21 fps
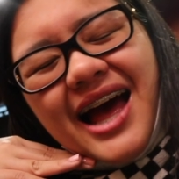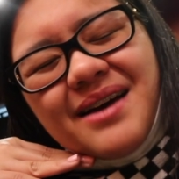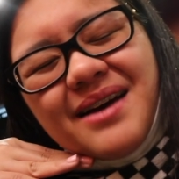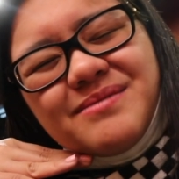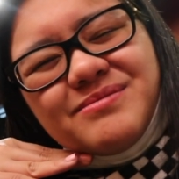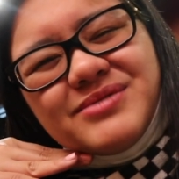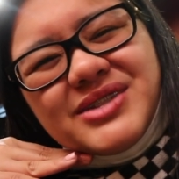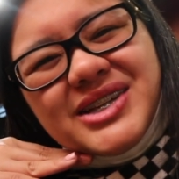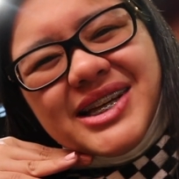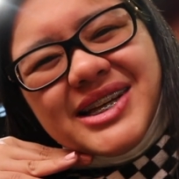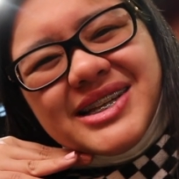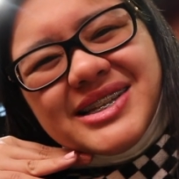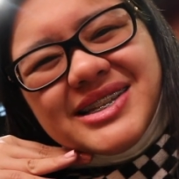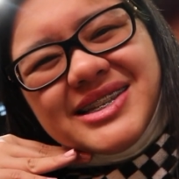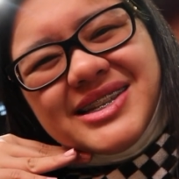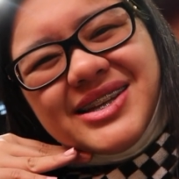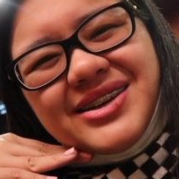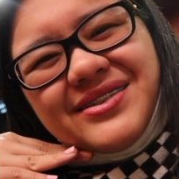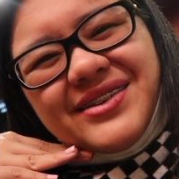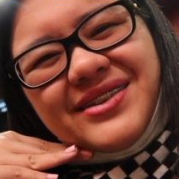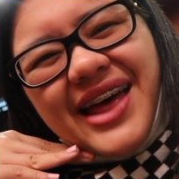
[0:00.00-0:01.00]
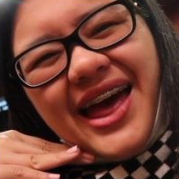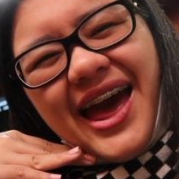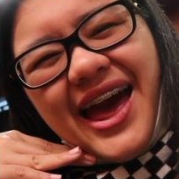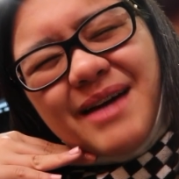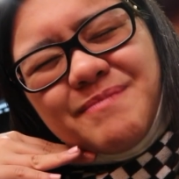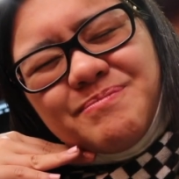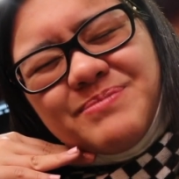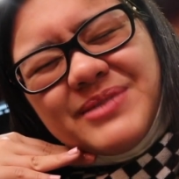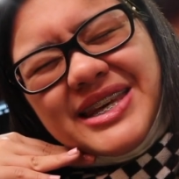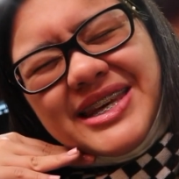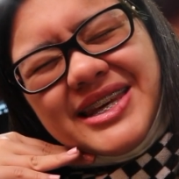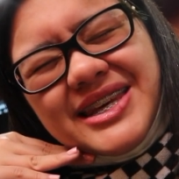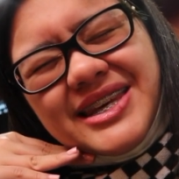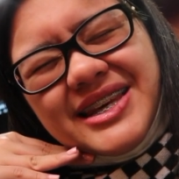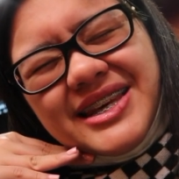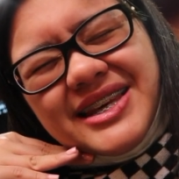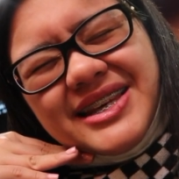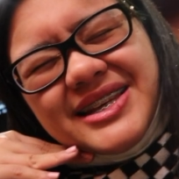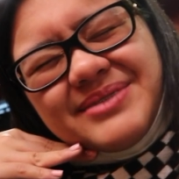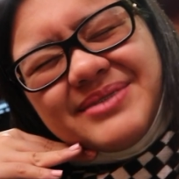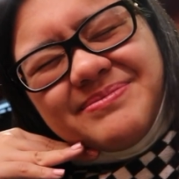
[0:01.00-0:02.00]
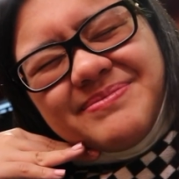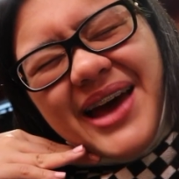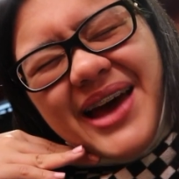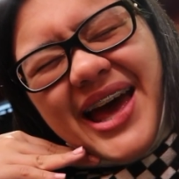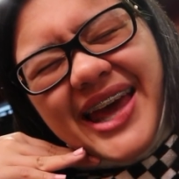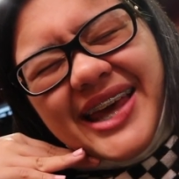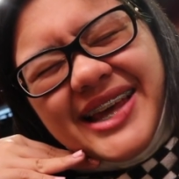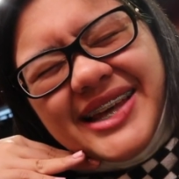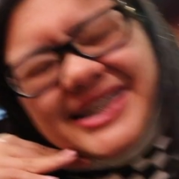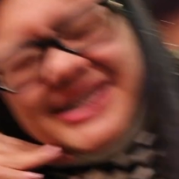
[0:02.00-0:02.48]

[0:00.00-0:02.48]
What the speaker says: I'm just so happy. Bye.